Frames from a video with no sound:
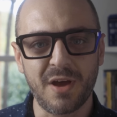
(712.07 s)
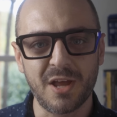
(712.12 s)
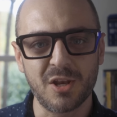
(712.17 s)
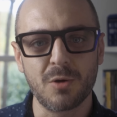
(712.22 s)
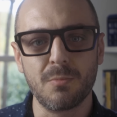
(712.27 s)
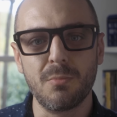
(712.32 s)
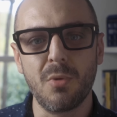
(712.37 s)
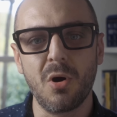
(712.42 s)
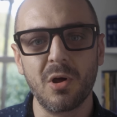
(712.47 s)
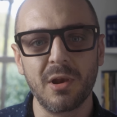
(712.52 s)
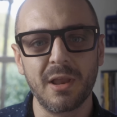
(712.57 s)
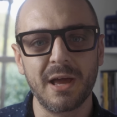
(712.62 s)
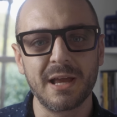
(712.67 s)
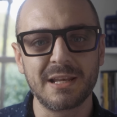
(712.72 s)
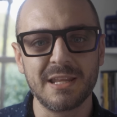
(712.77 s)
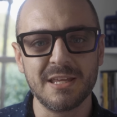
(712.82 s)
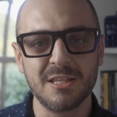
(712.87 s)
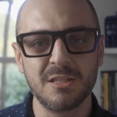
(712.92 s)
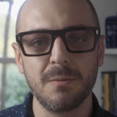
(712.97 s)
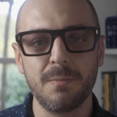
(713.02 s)
and you're more
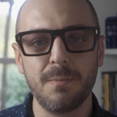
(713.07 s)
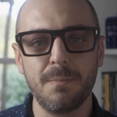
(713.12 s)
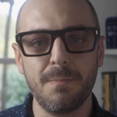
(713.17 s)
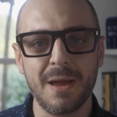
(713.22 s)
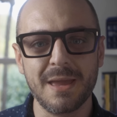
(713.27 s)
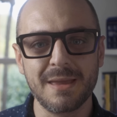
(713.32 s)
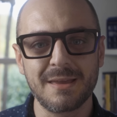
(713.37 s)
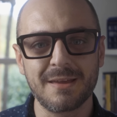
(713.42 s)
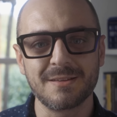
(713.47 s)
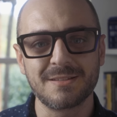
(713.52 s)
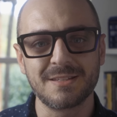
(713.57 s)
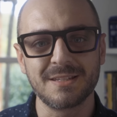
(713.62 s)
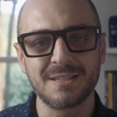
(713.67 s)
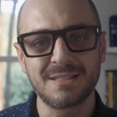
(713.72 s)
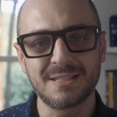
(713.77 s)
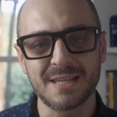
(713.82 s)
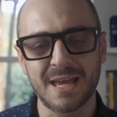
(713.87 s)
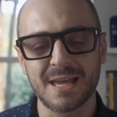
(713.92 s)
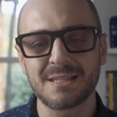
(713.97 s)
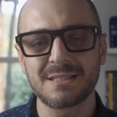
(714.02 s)
likely to make a
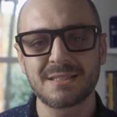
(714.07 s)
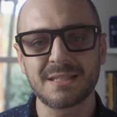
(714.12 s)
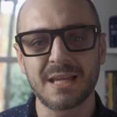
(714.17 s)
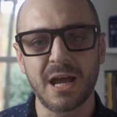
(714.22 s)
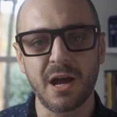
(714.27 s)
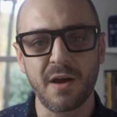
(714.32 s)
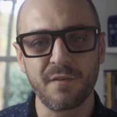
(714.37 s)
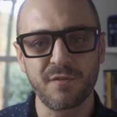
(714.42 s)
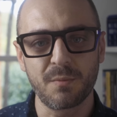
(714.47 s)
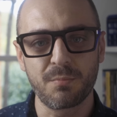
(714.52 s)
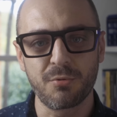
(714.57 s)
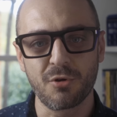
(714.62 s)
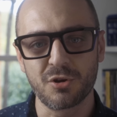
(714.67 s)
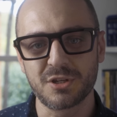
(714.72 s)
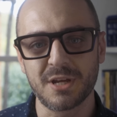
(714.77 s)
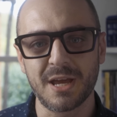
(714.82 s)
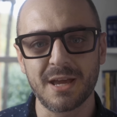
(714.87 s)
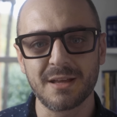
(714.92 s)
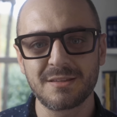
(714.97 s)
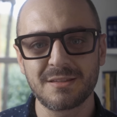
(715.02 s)
success out of your
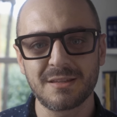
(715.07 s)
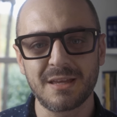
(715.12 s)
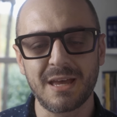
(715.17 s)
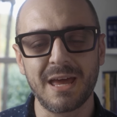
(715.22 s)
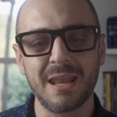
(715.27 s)
project